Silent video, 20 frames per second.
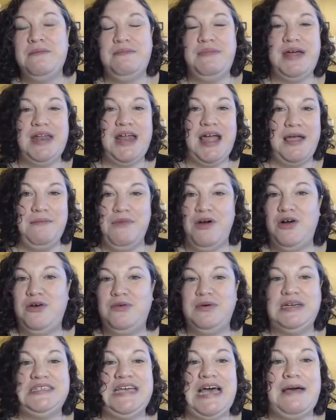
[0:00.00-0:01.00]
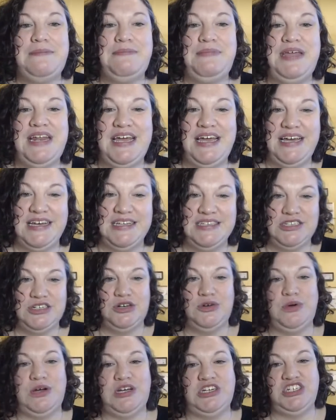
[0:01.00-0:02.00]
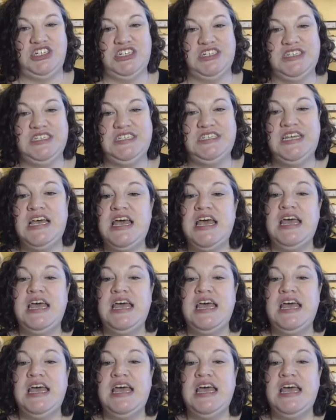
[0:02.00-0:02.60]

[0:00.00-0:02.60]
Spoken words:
but I'm always happy to answer questions.